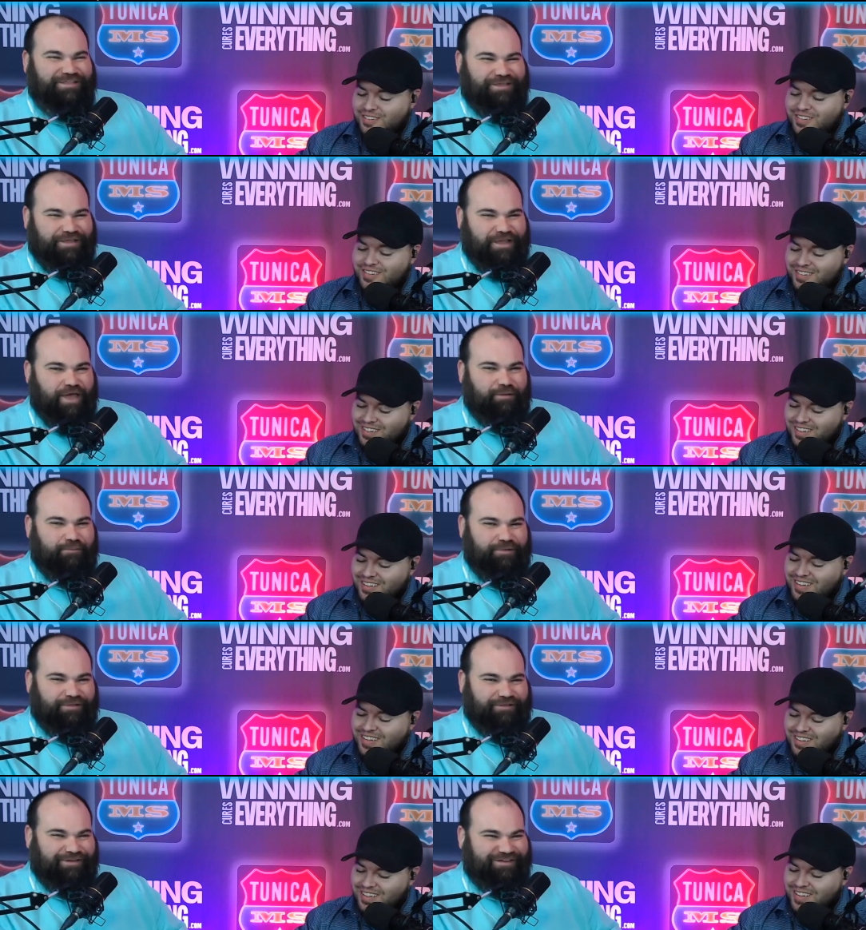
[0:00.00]
Speaker 1: the
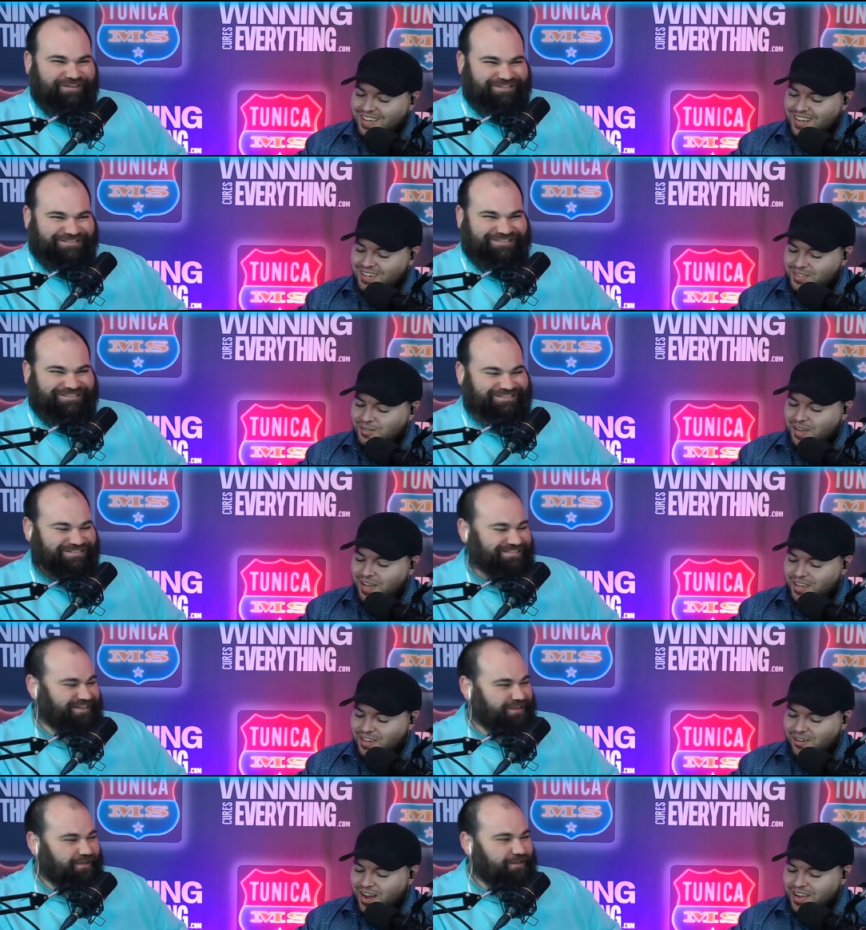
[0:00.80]
accountability.
Speaker 2: I do
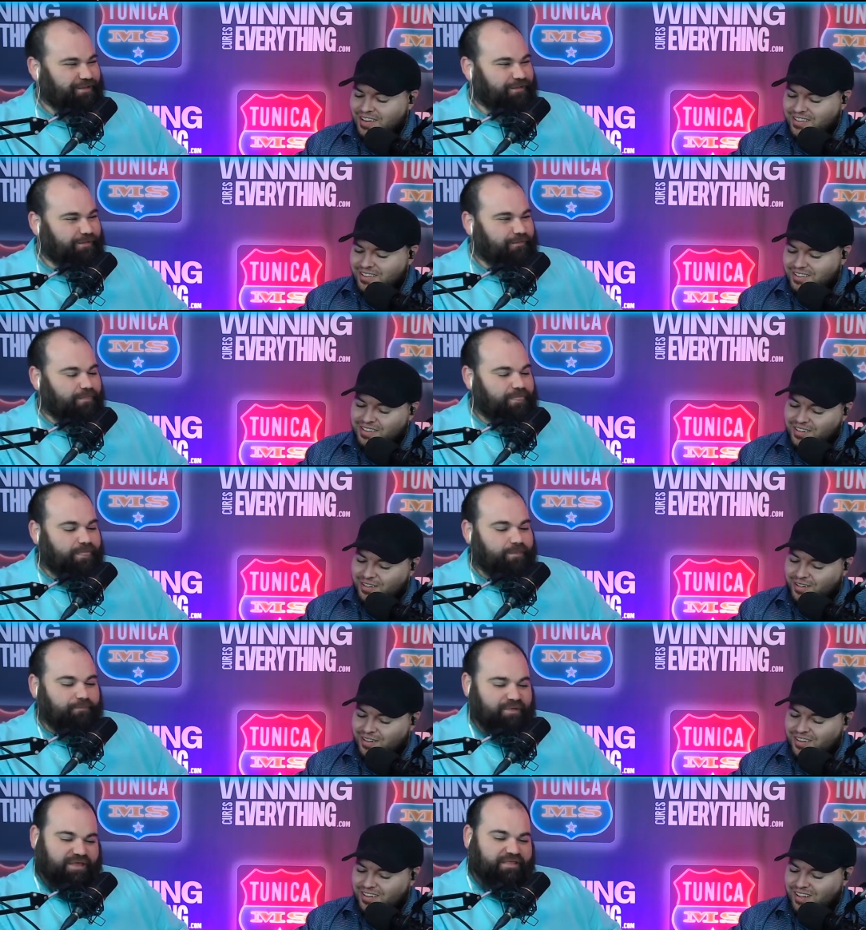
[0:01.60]
like your idea
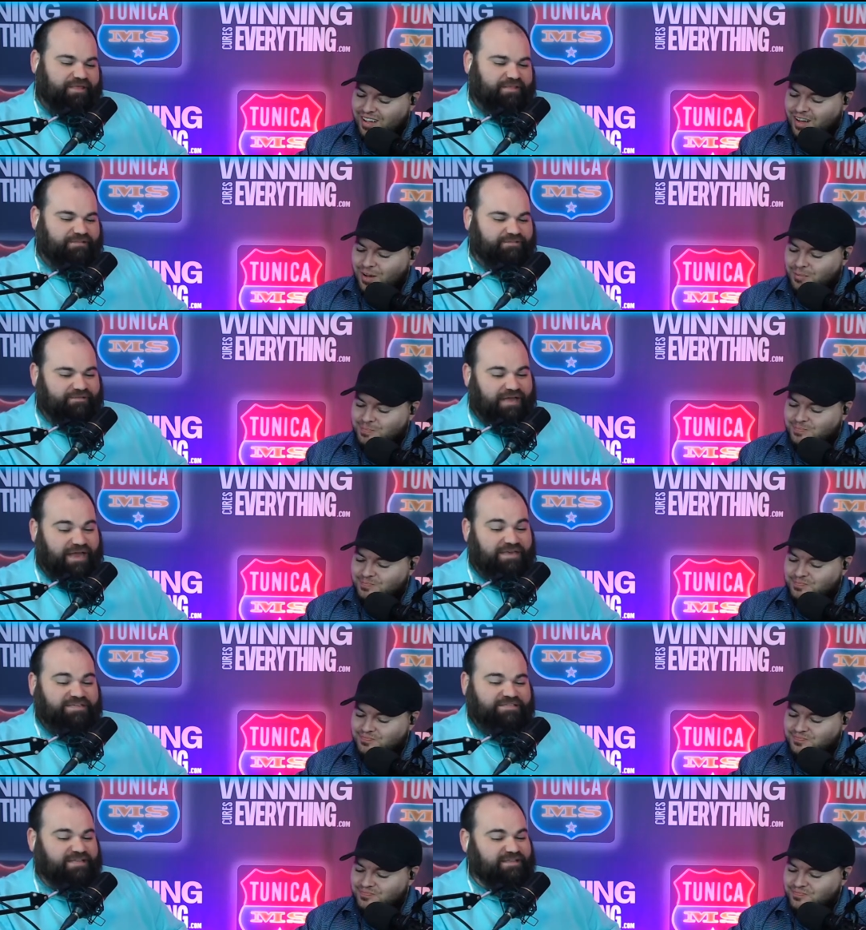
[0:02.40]
here.
Speaker 1: Yeah, I
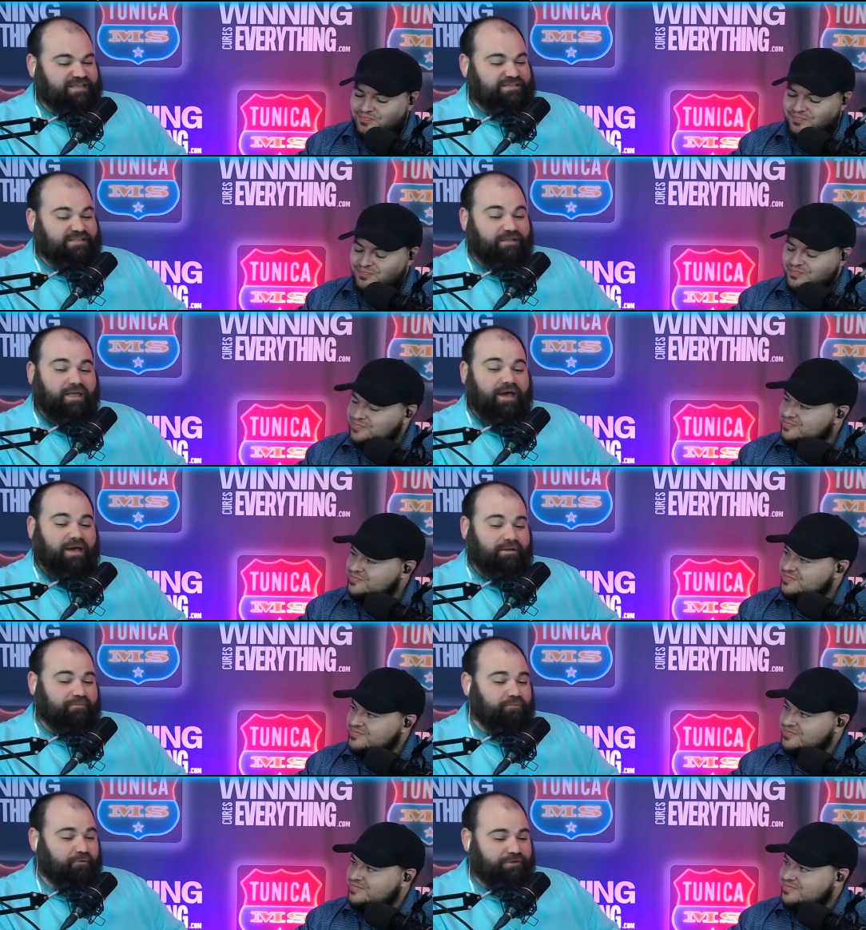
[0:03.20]
just think that's a lot
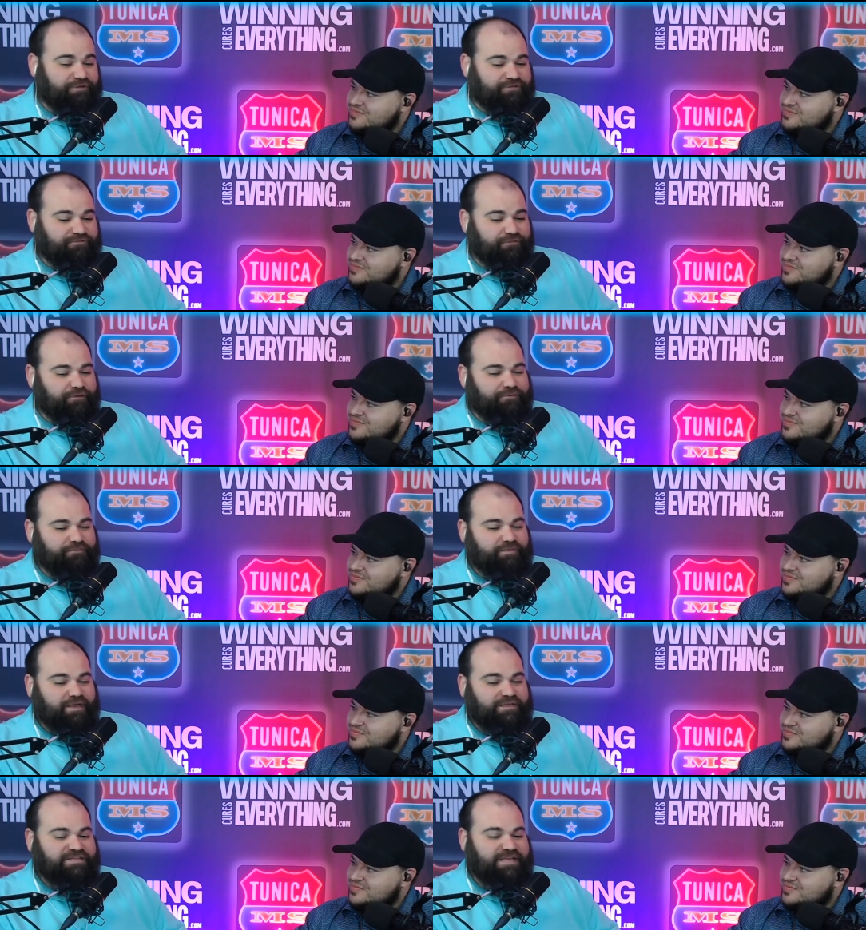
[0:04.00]
of points for
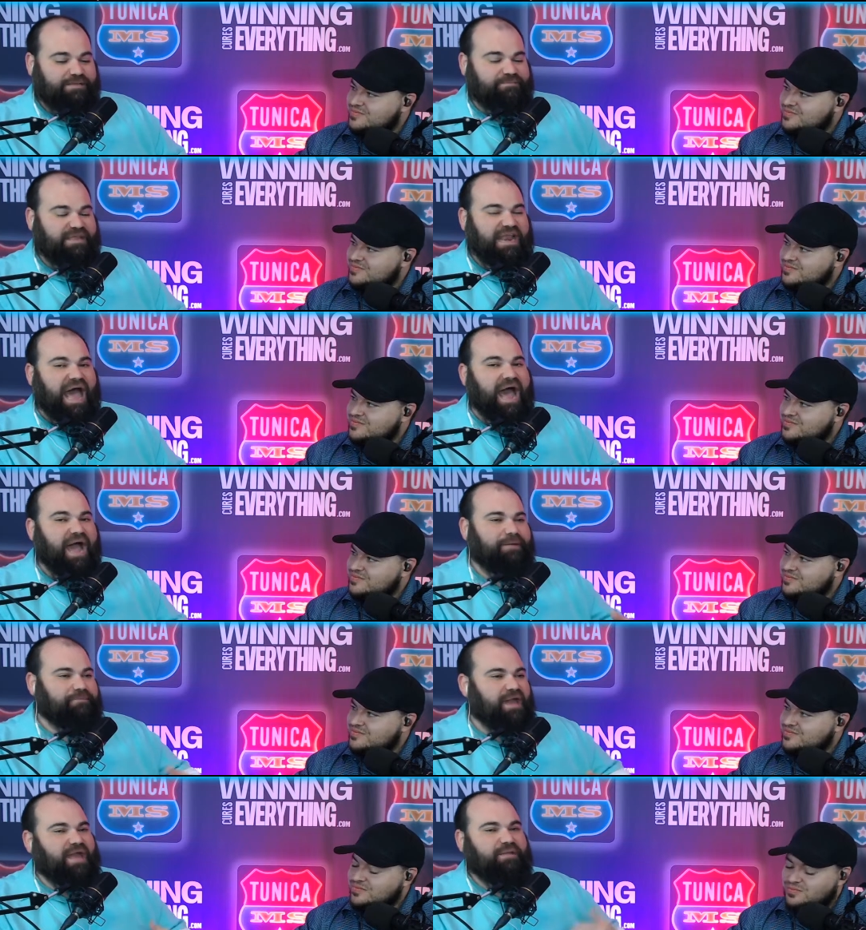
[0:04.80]
a team that
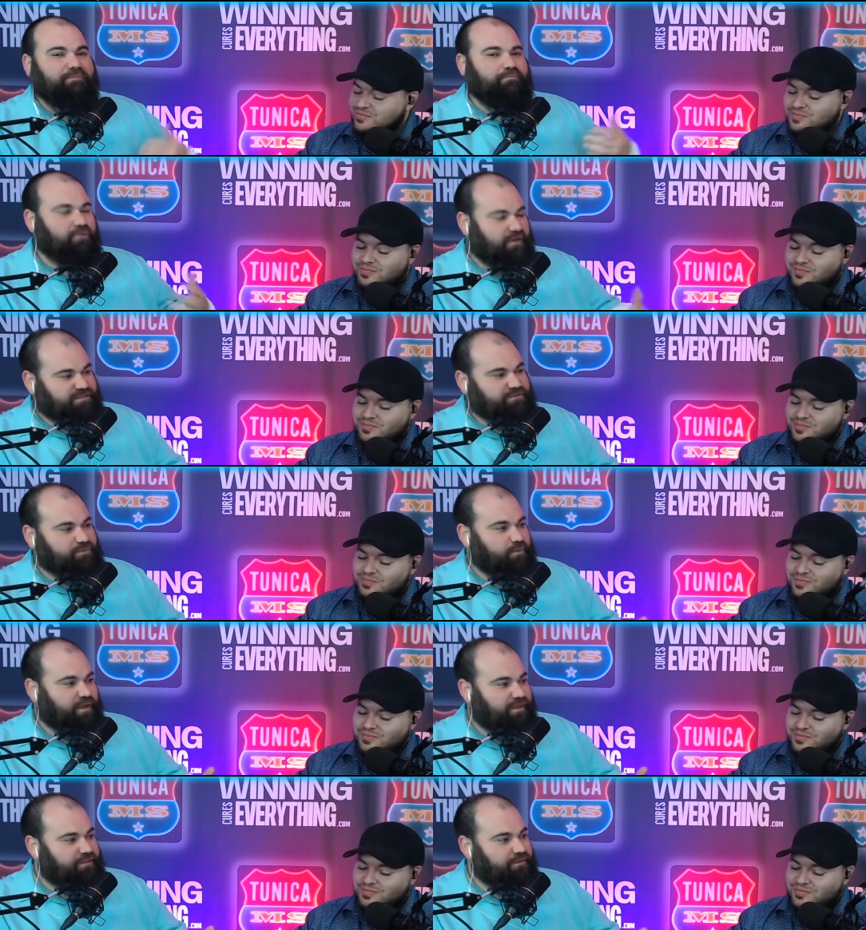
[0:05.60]
I'm not impressed
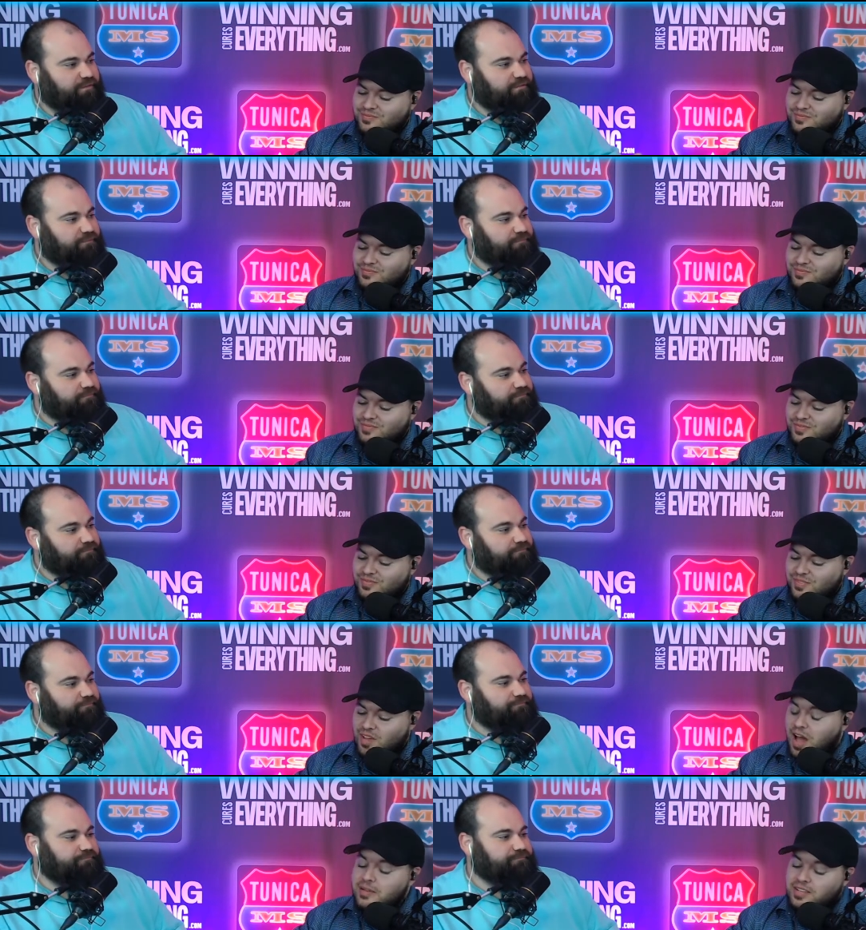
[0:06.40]
with.
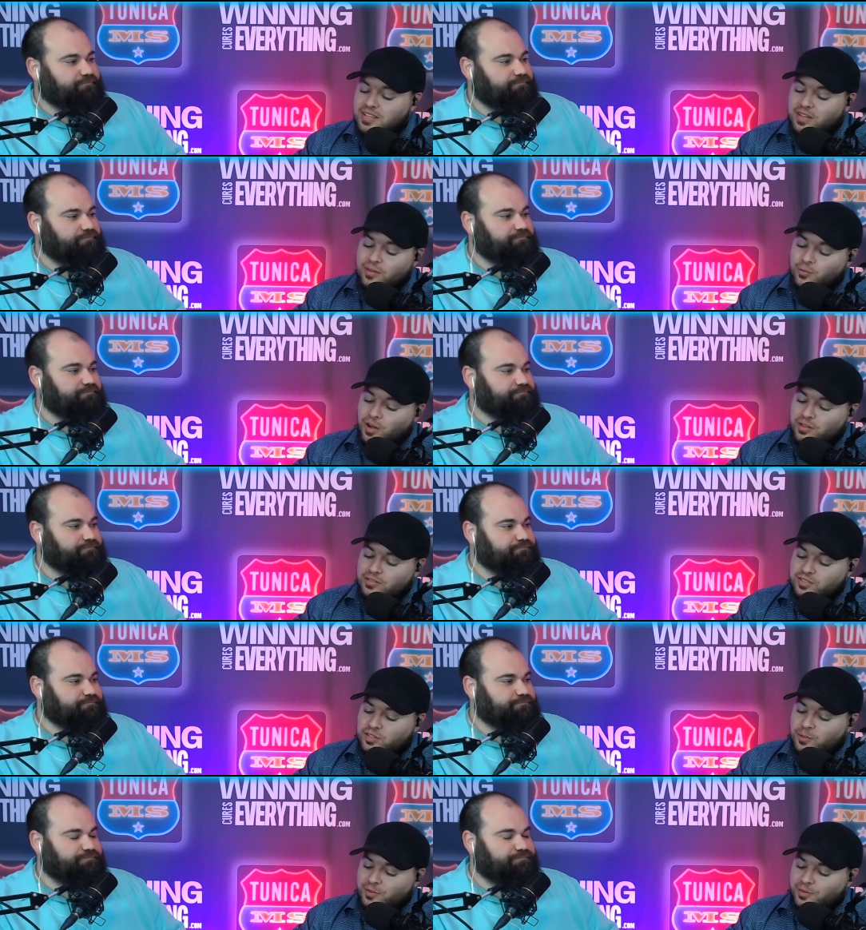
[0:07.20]
Well,
Speaker 2: to be